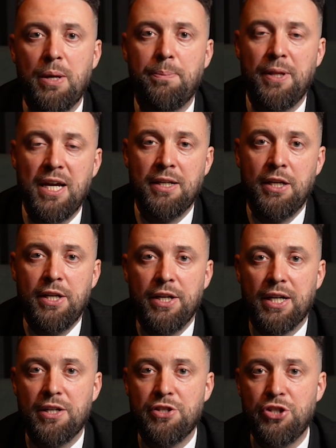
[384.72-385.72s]
a plan,
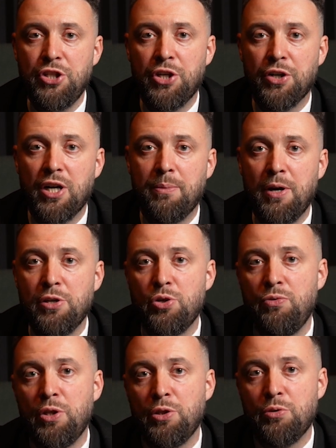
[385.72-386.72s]
consider how much
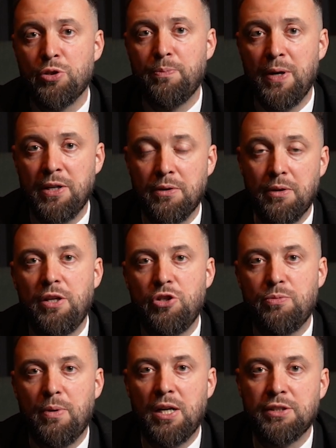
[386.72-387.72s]
you're willing to spend
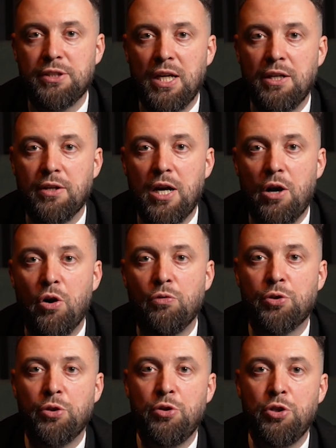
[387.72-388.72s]
each month and how
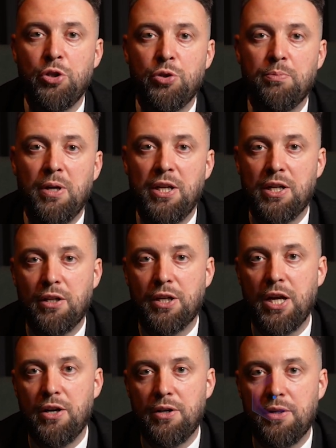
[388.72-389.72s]
often you need medical
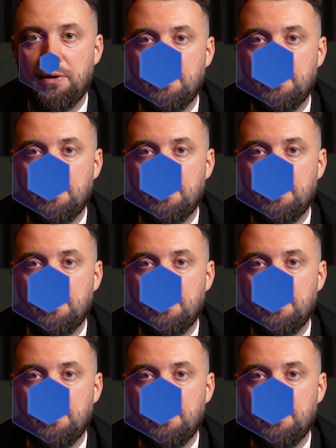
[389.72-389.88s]
care.